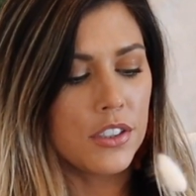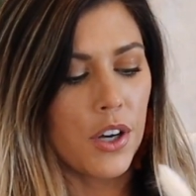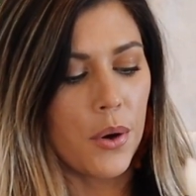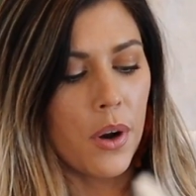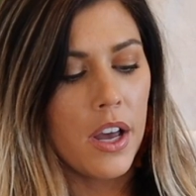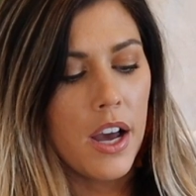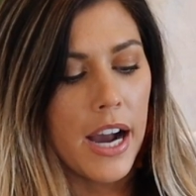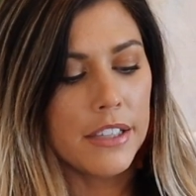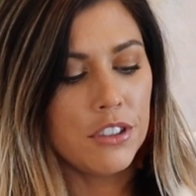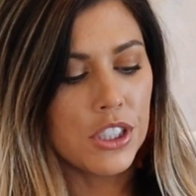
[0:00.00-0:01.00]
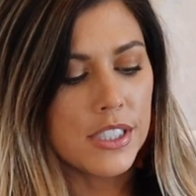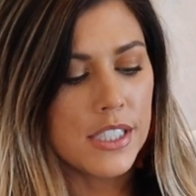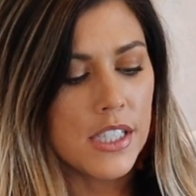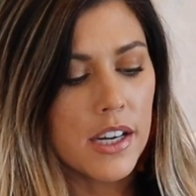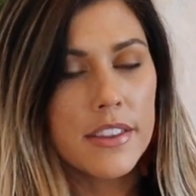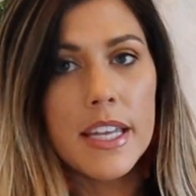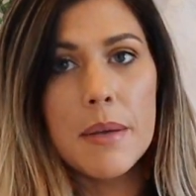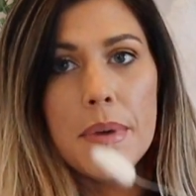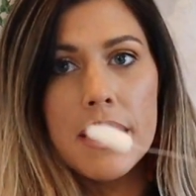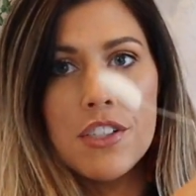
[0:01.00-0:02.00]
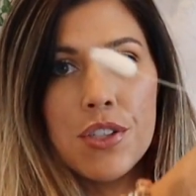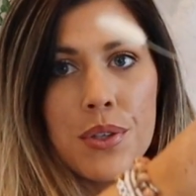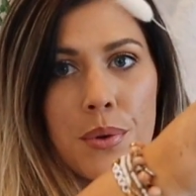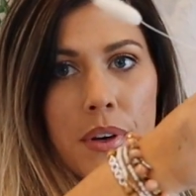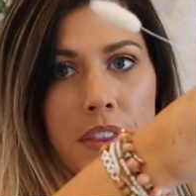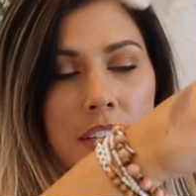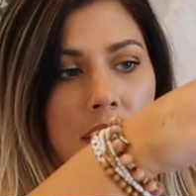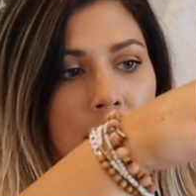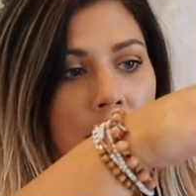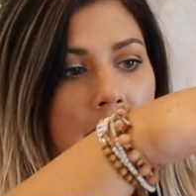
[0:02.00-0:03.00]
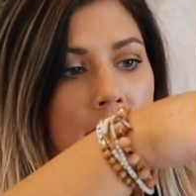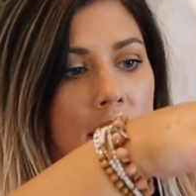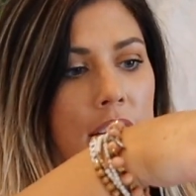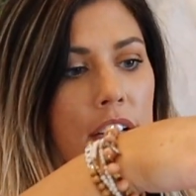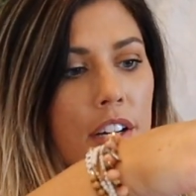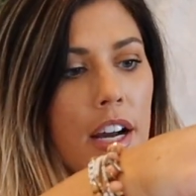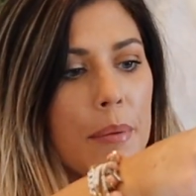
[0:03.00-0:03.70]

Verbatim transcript: So I've just stuck them into this vase here.